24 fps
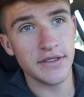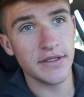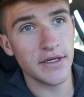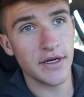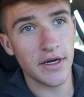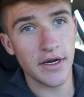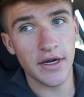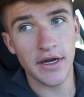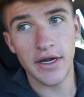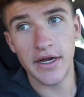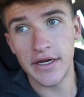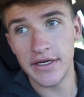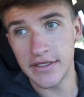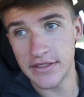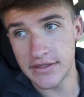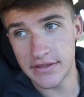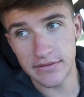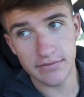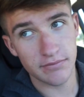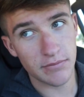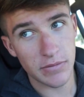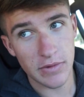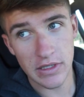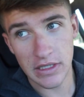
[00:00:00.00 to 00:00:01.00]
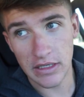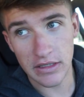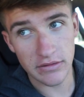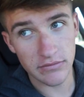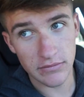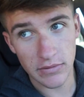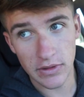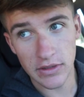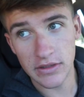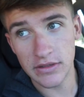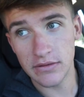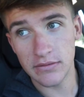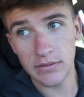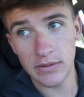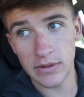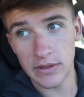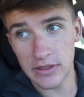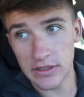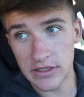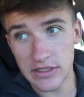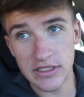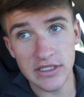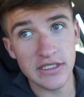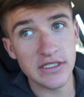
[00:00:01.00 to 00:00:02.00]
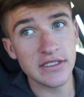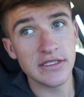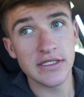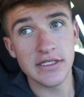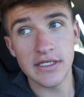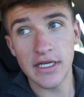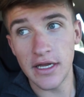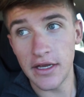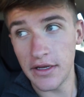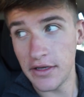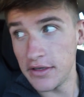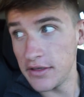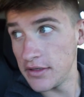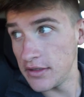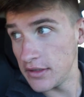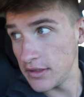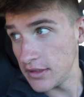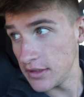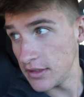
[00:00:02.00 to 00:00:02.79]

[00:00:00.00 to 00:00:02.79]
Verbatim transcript: All right, it's, it, it, it's insane.